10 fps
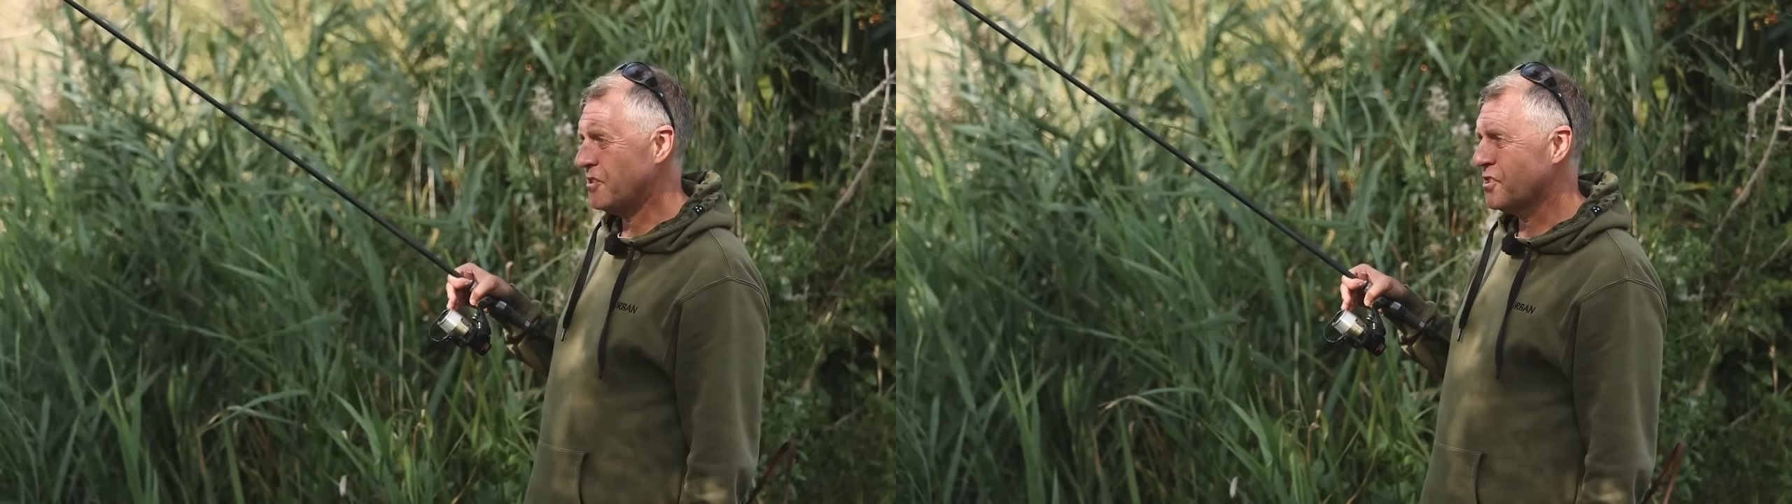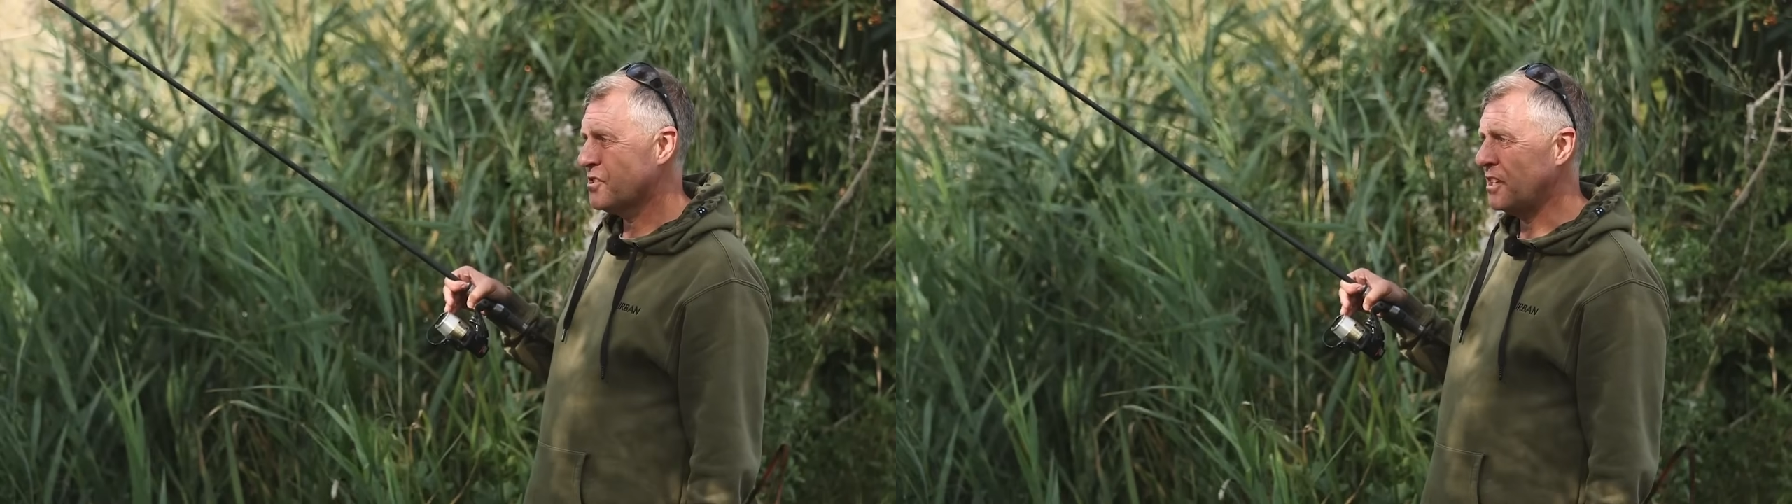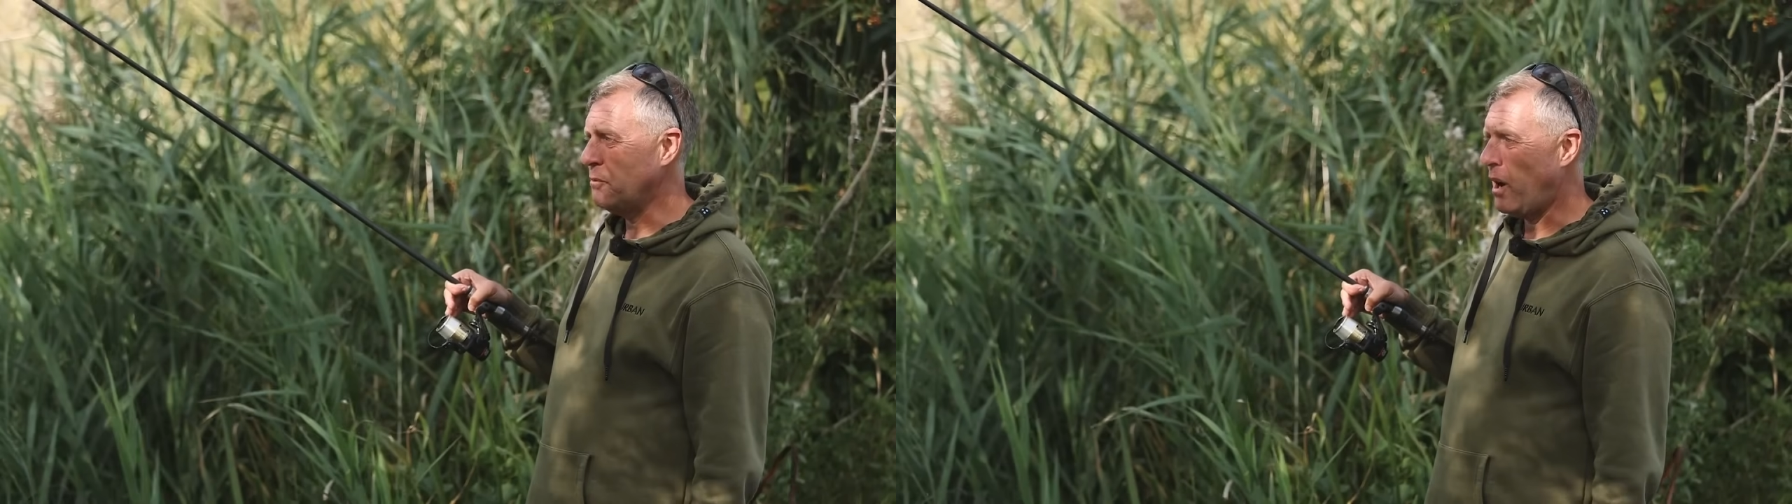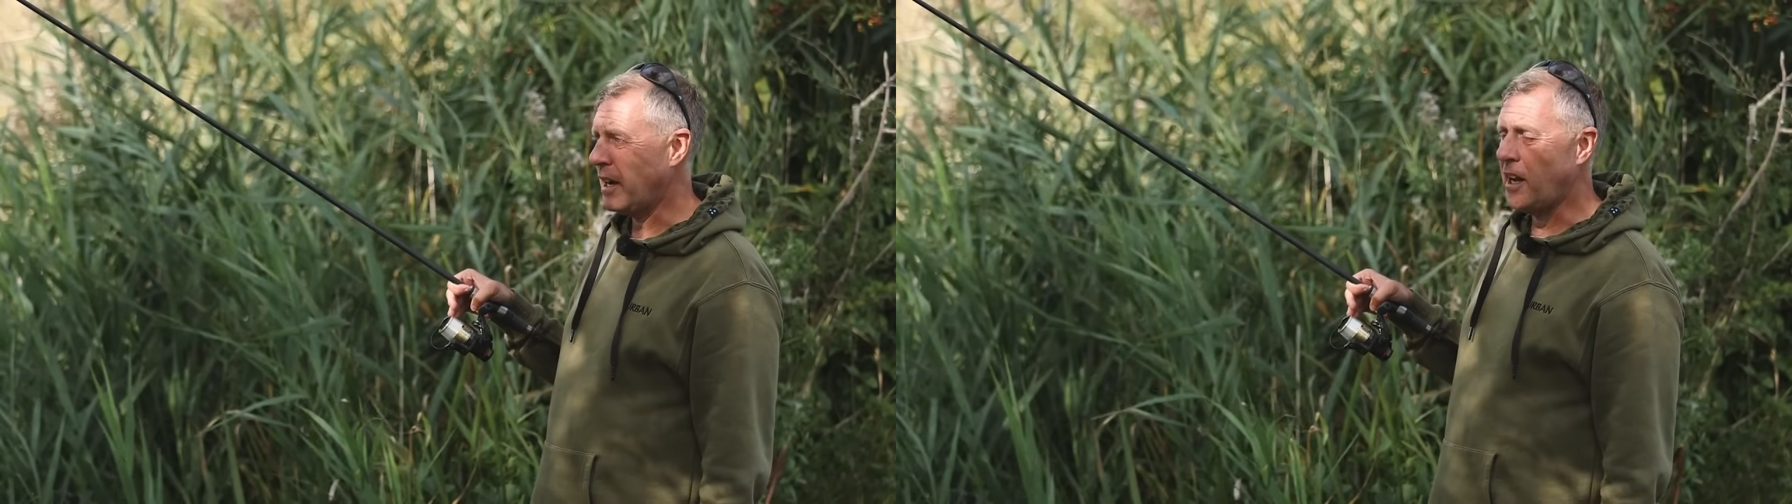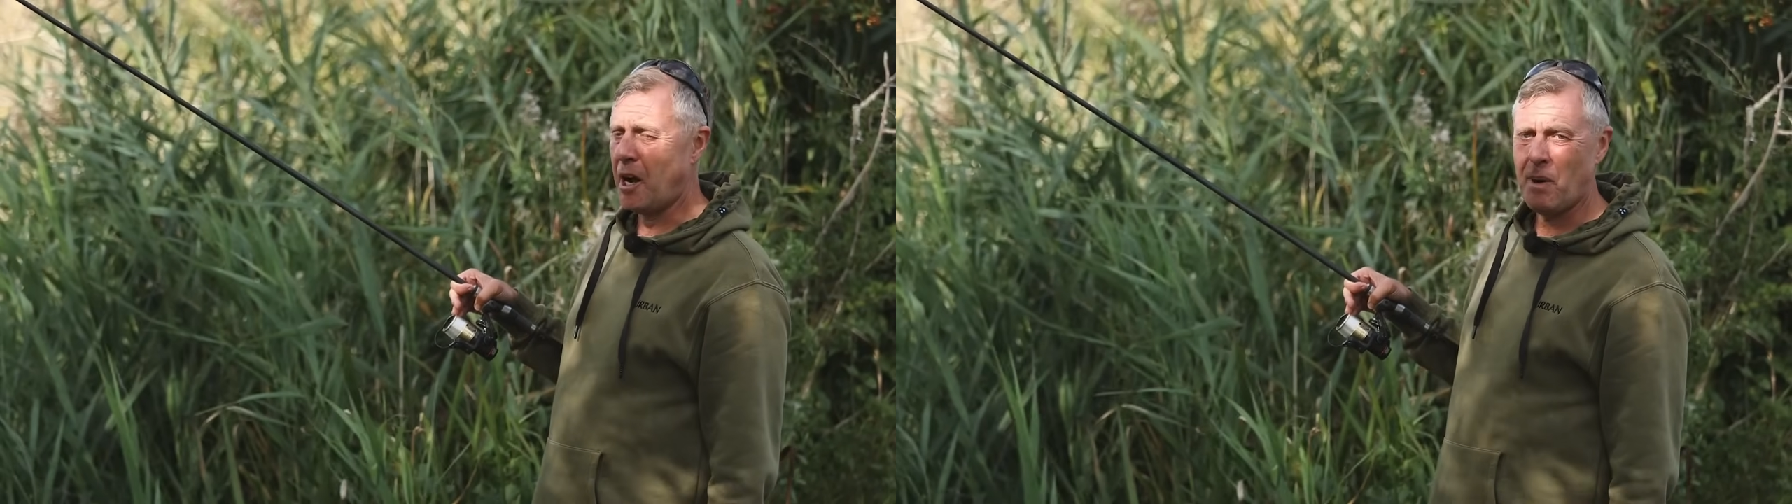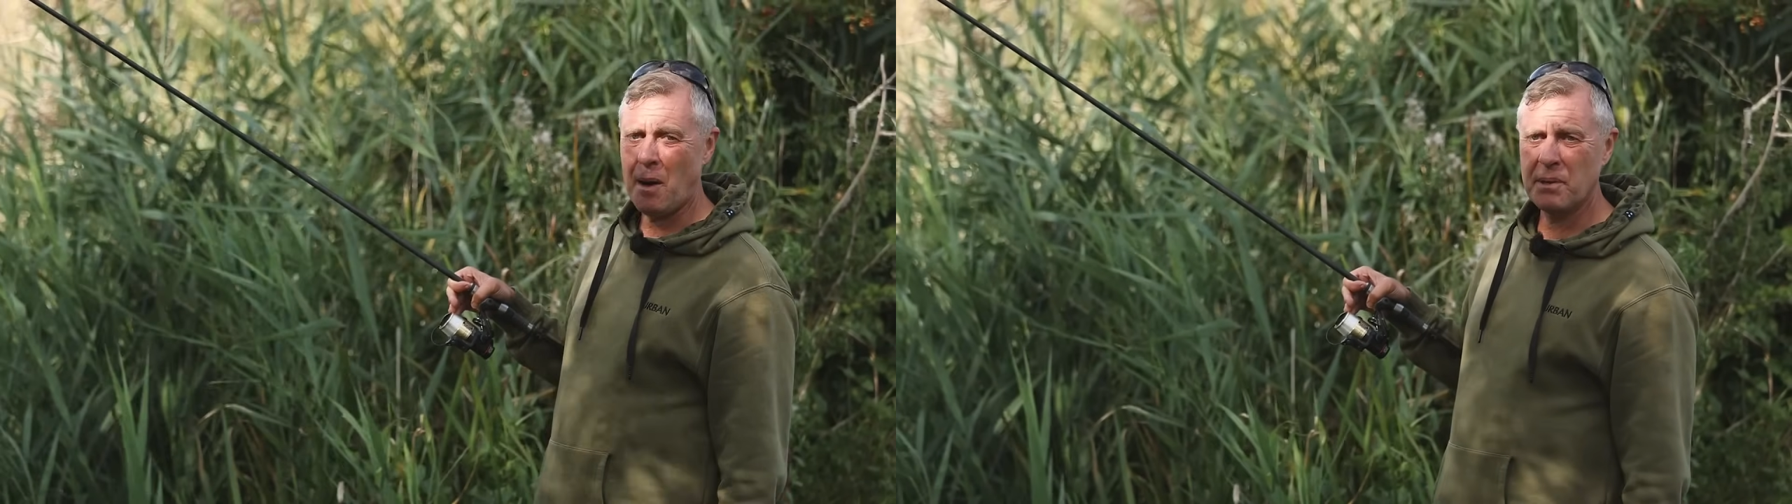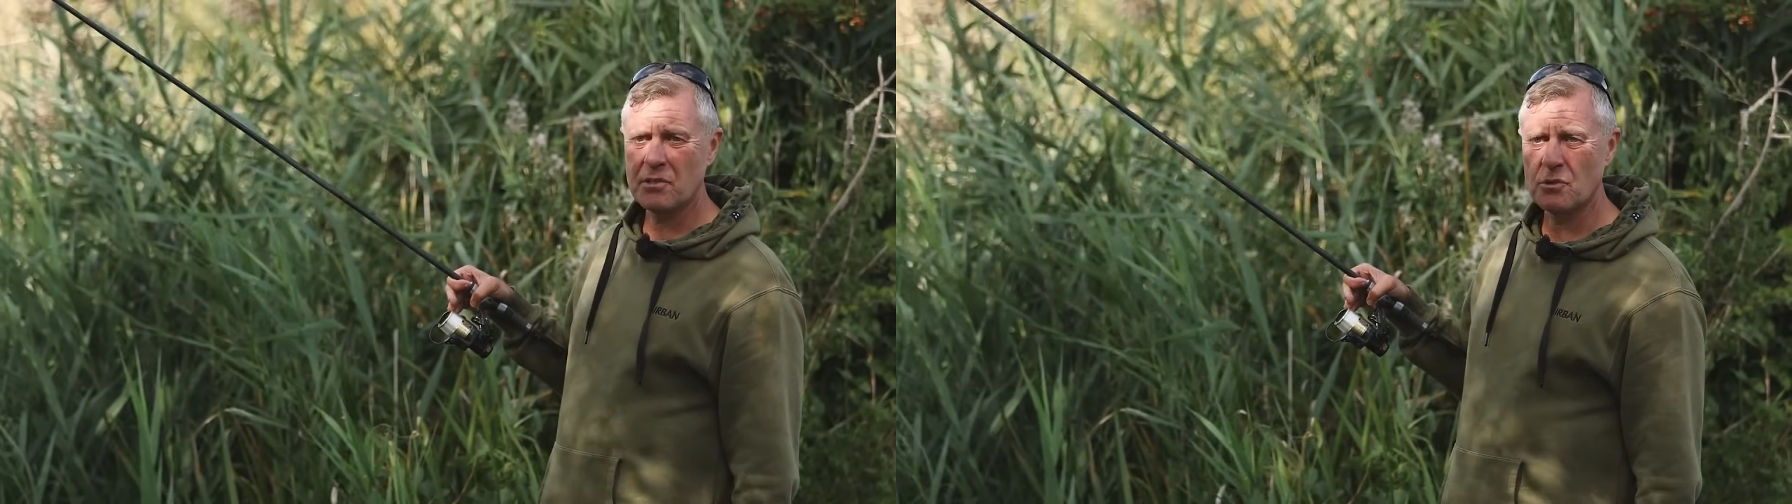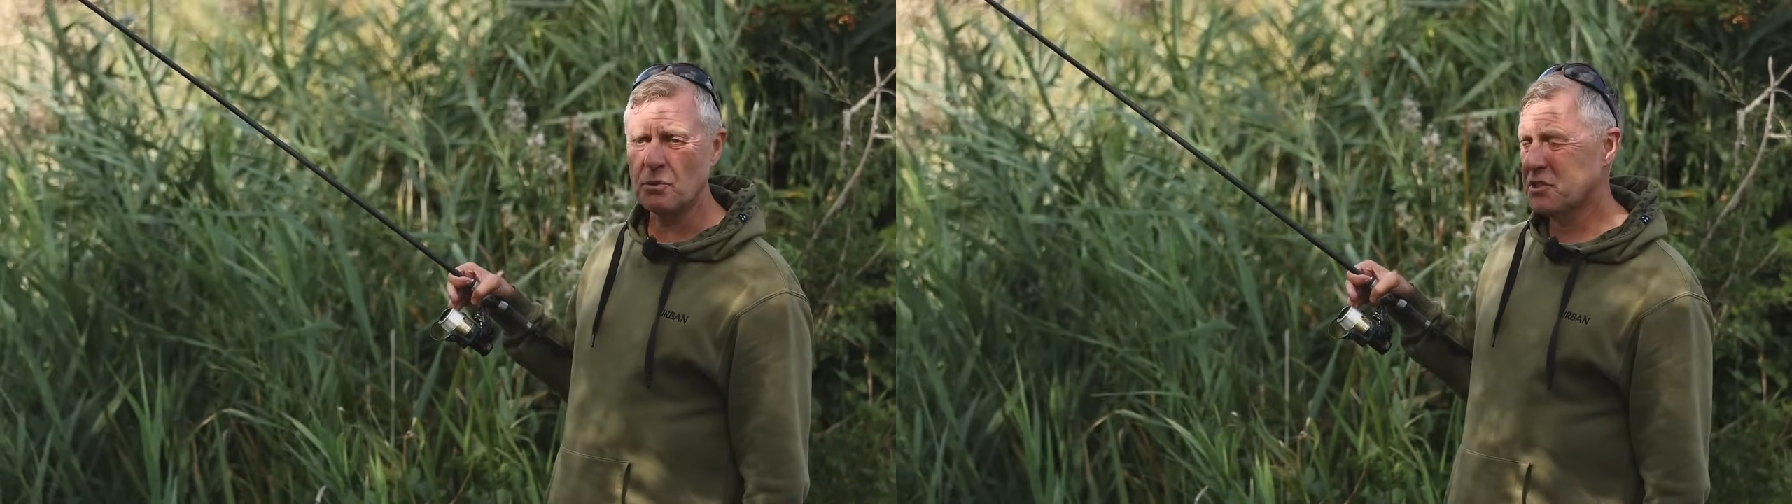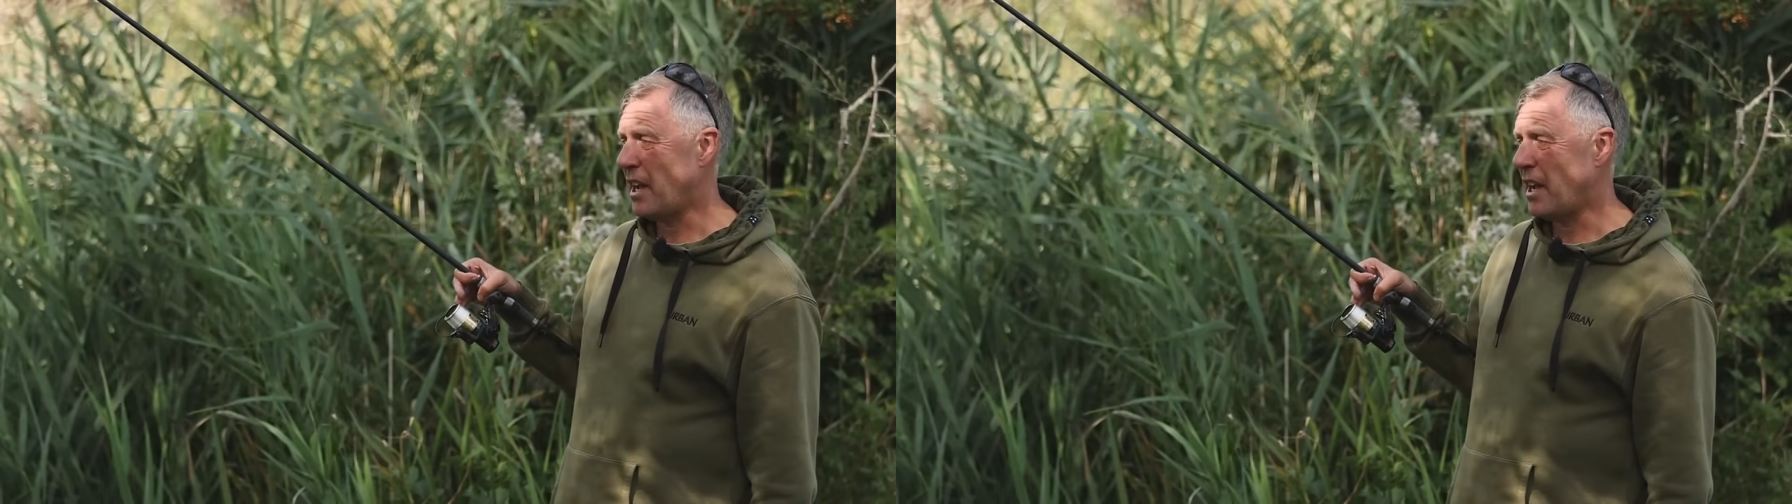I just see one come up and sort of